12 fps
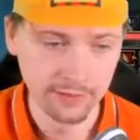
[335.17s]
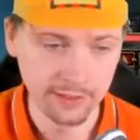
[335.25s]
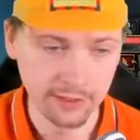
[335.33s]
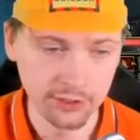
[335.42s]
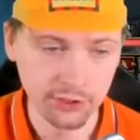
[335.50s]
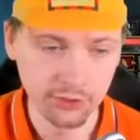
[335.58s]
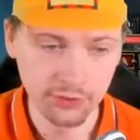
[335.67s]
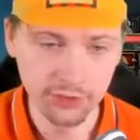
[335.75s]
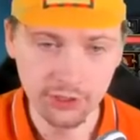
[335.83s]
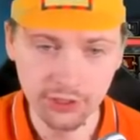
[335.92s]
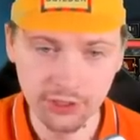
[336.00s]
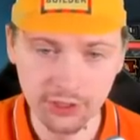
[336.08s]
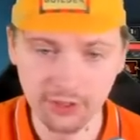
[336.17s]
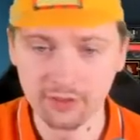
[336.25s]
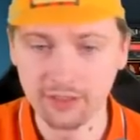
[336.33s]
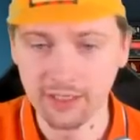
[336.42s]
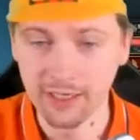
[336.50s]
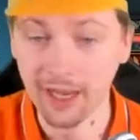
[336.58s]
that are joining
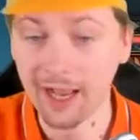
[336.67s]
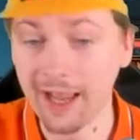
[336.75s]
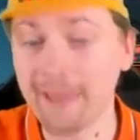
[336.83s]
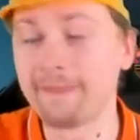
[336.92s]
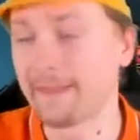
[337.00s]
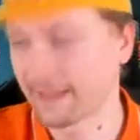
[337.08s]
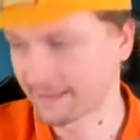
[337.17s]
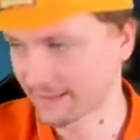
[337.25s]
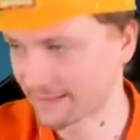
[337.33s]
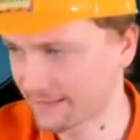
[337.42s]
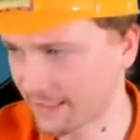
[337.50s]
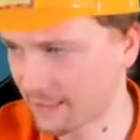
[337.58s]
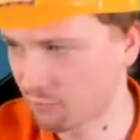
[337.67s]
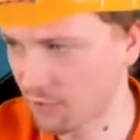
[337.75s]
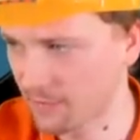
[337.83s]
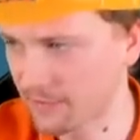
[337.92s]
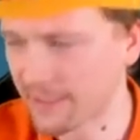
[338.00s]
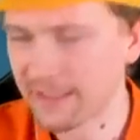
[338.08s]
here, and that's a stack
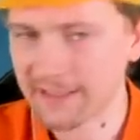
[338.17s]
wipe.